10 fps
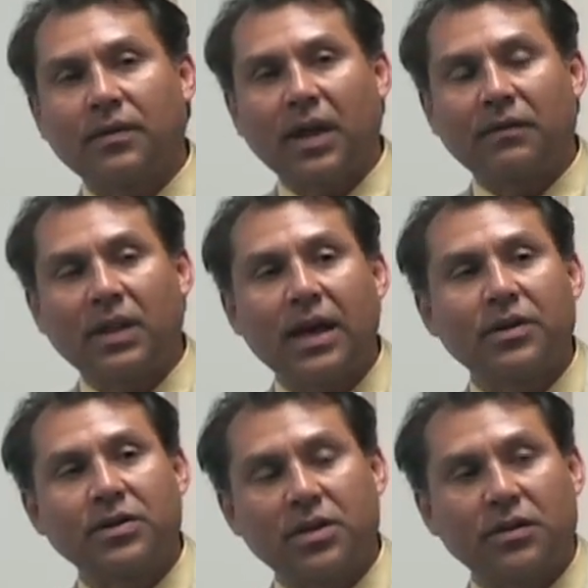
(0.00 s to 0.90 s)
have
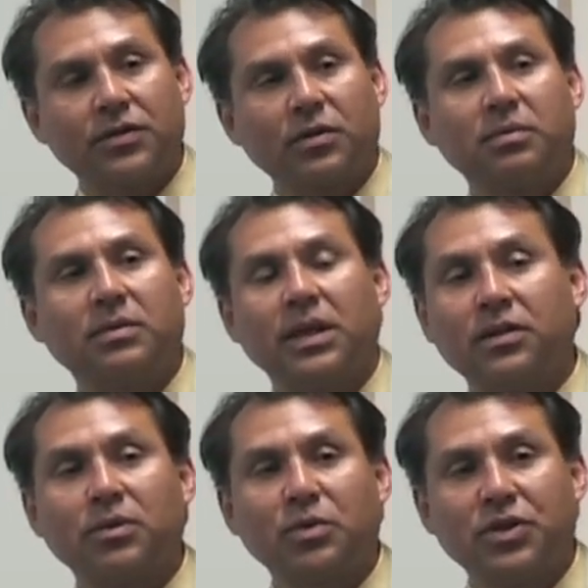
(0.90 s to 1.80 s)
allowed ourselves to get
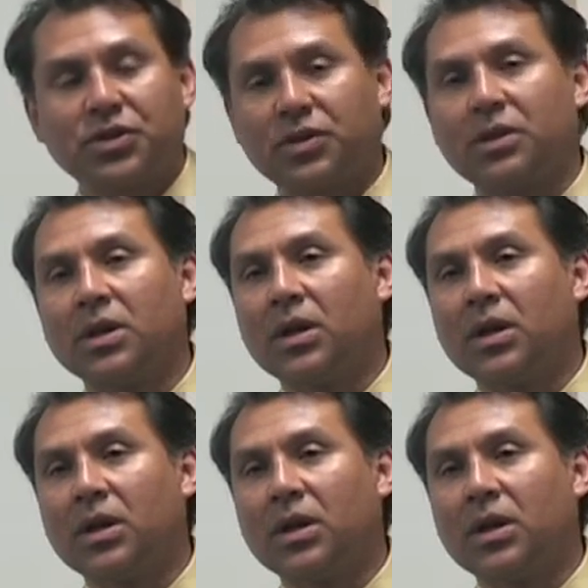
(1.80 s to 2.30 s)
in a position